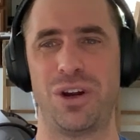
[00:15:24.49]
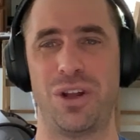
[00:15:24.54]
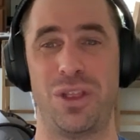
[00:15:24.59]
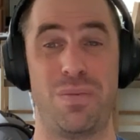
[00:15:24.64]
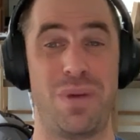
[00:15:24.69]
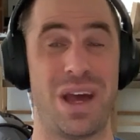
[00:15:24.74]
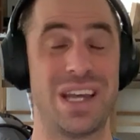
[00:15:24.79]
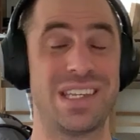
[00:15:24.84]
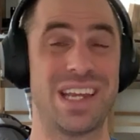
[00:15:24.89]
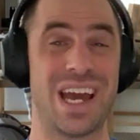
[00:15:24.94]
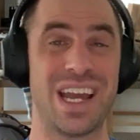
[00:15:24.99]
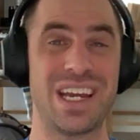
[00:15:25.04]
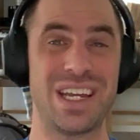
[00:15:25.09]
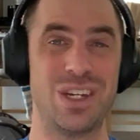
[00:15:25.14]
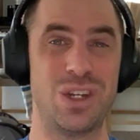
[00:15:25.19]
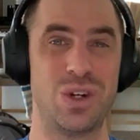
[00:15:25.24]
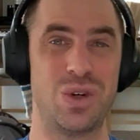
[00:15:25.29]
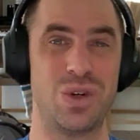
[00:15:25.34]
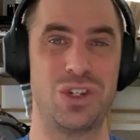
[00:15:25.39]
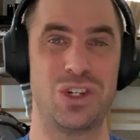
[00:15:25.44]
And the best I
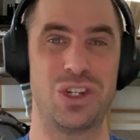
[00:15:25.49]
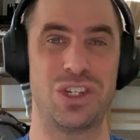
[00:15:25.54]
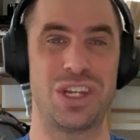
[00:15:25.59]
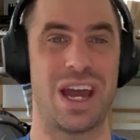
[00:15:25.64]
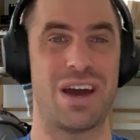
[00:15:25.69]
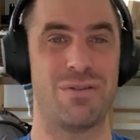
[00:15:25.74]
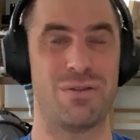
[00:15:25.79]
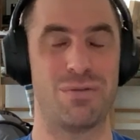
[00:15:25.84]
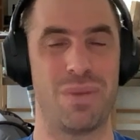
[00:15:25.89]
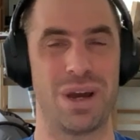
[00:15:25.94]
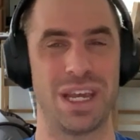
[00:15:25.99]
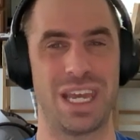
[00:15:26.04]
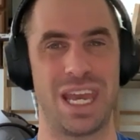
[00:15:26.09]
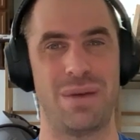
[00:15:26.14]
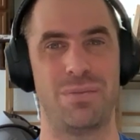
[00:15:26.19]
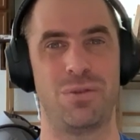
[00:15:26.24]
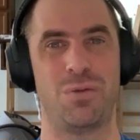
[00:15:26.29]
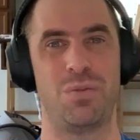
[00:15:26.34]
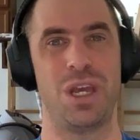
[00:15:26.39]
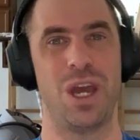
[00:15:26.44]
can do is just have my
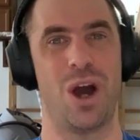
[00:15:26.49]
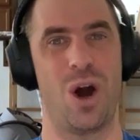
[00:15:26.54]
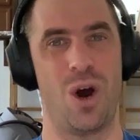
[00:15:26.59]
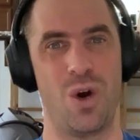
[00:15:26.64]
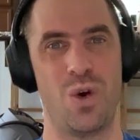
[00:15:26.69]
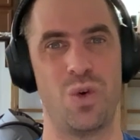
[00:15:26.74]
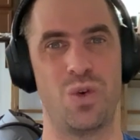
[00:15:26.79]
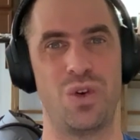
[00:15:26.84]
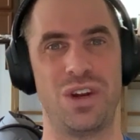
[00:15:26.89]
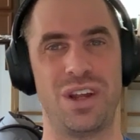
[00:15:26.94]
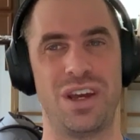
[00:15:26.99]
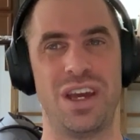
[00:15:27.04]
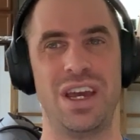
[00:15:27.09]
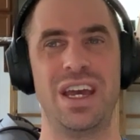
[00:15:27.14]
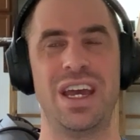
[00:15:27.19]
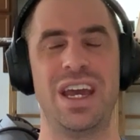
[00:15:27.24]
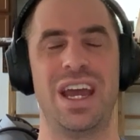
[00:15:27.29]
games be owned